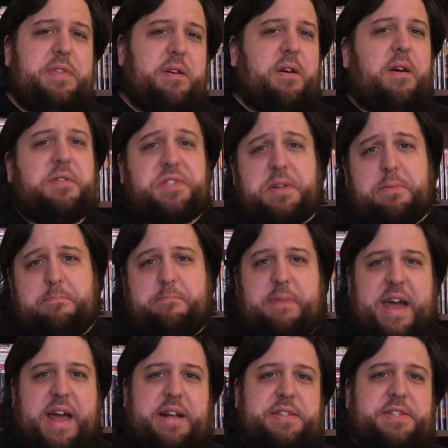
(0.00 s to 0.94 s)
There are some
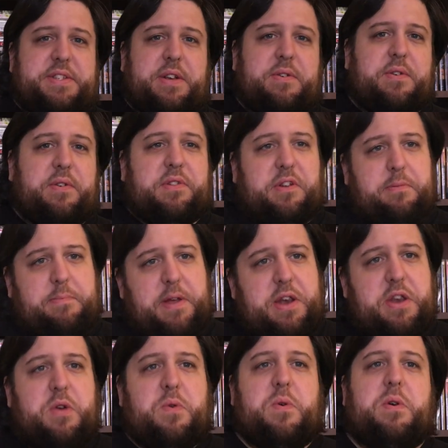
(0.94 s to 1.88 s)
bands that are a little bit
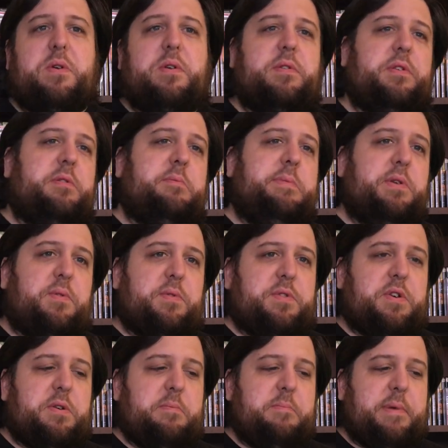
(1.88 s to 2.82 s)
newer and a little bit
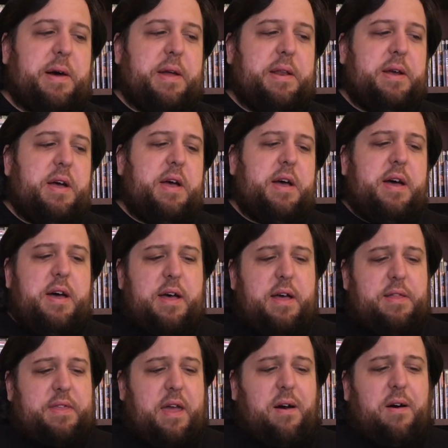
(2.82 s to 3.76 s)
older, but
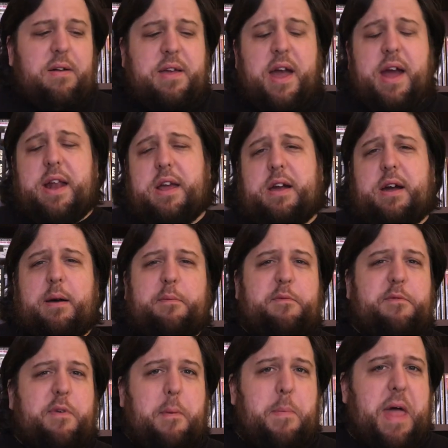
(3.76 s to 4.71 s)
they all kind of come
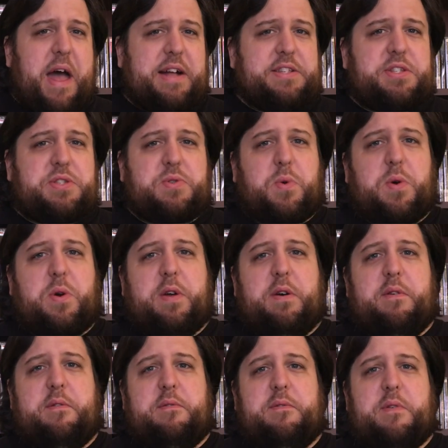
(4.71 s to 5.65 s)
from that sort
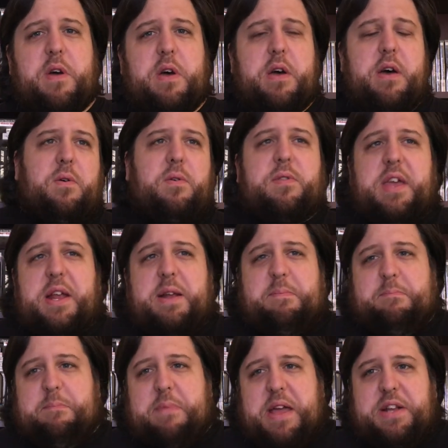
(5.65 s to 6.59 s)
of early to
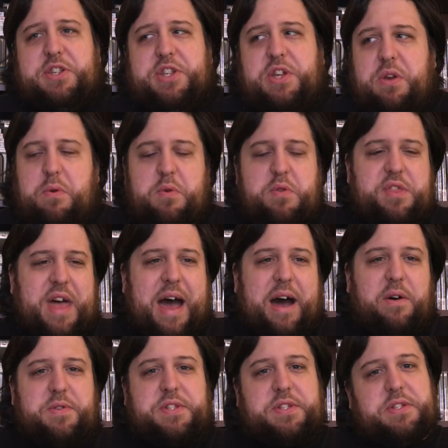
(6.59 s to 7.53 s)
mid
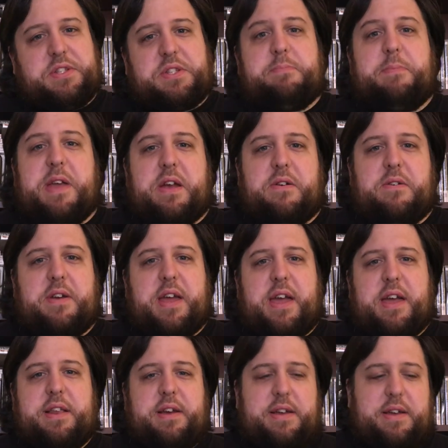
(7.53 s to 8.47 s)
2000s
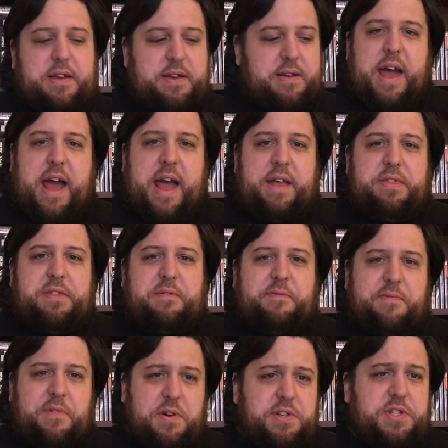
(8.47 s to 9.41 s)
period. And the
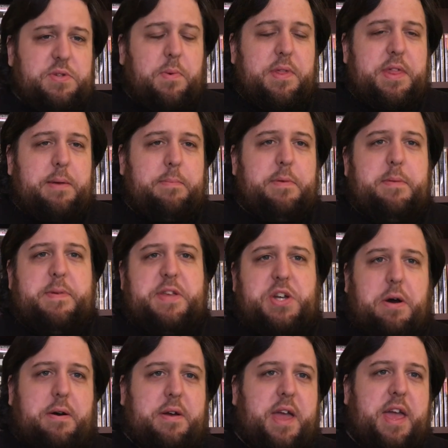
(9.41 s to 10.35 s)
first one that I'm going to be
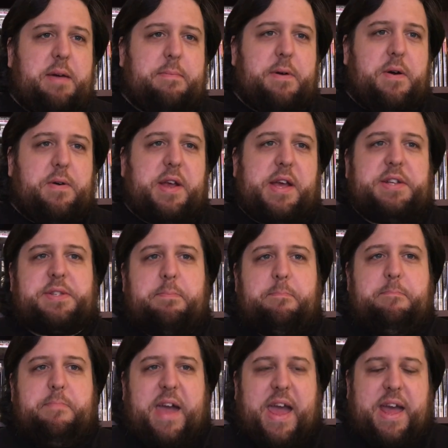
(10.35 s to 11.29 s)
talking about is a
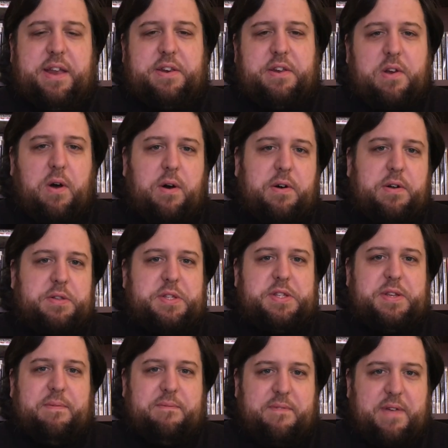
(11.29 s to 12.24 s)
band called
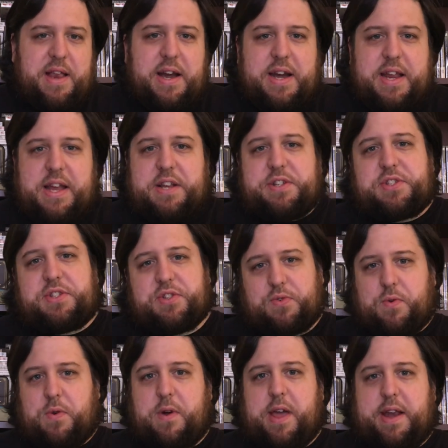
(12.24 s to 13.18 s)
Divinity
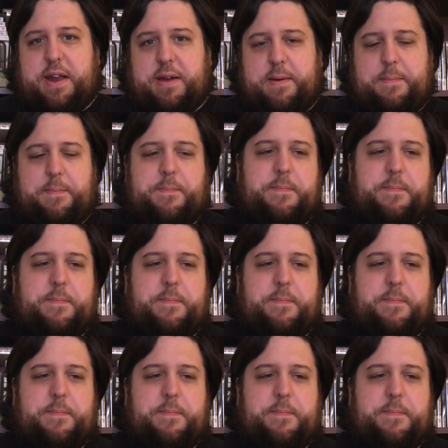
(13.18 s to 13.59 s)
Destroyed.